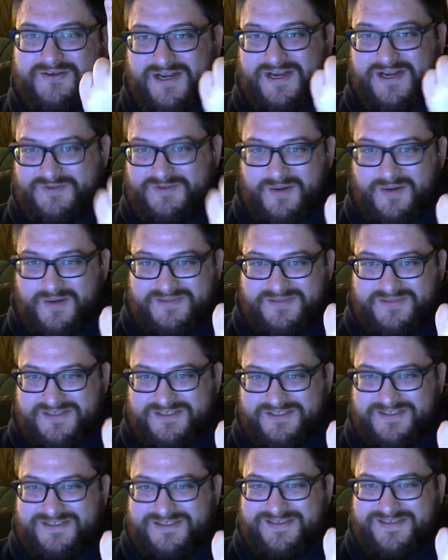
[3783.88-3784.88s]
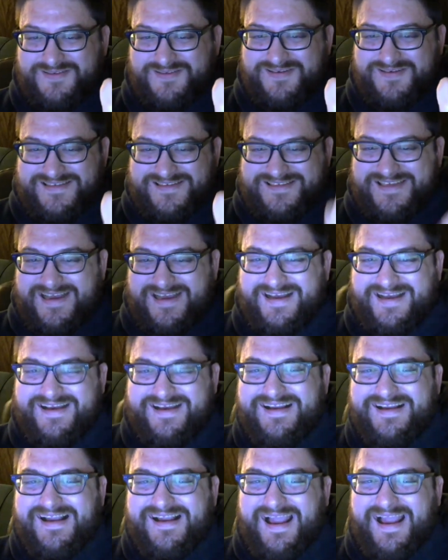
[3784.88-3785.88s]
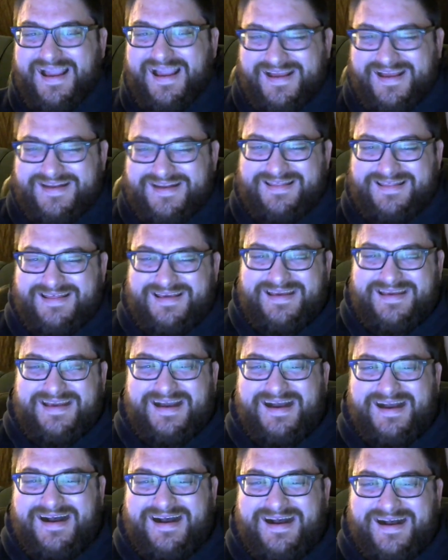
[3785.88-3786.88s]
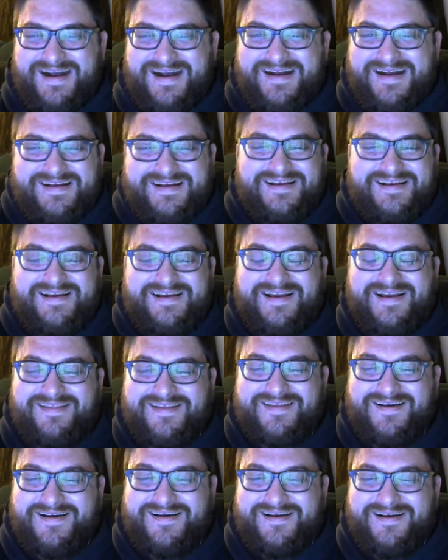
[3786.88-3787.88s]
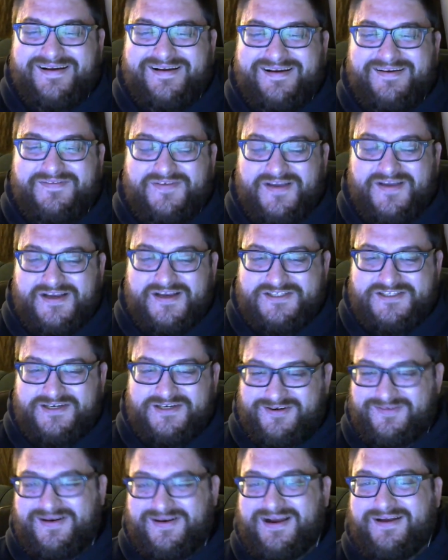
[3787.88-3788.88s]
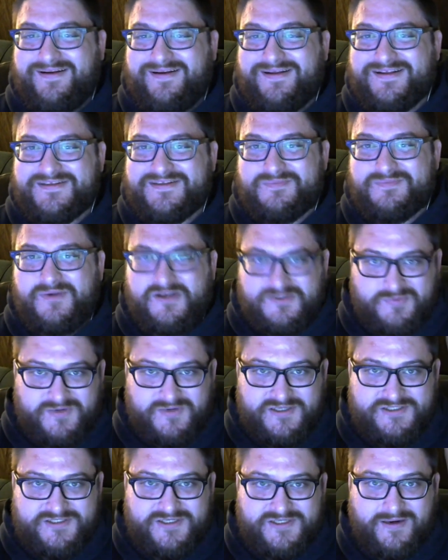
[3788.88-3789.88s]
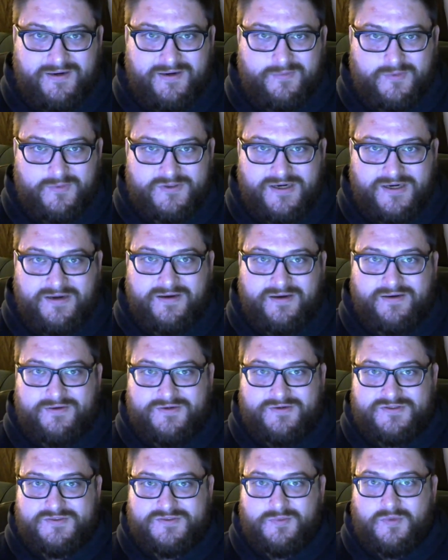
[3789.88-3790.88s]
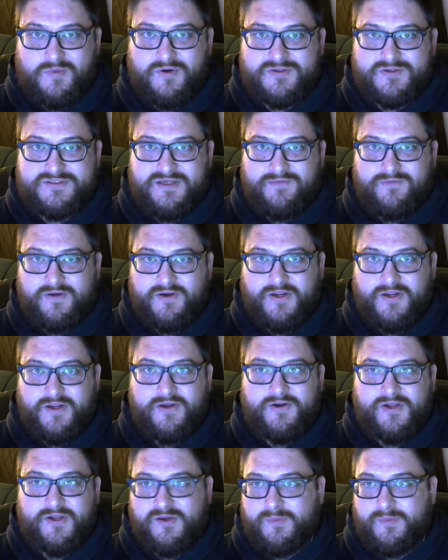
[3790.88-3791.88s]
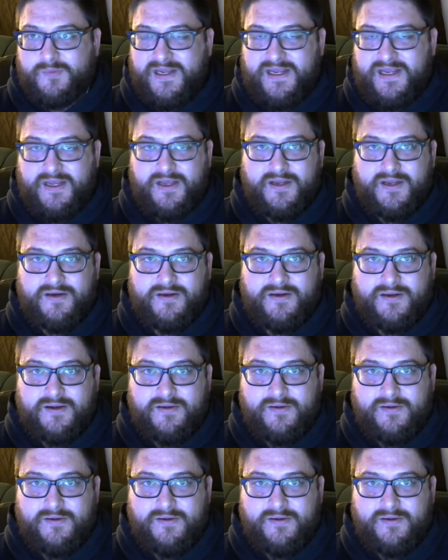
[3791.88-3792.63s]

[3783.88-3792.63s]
S. Robinson would say, and if you guys share it around, it's much appreciated. We're trying to do some more stuff on YouTube, and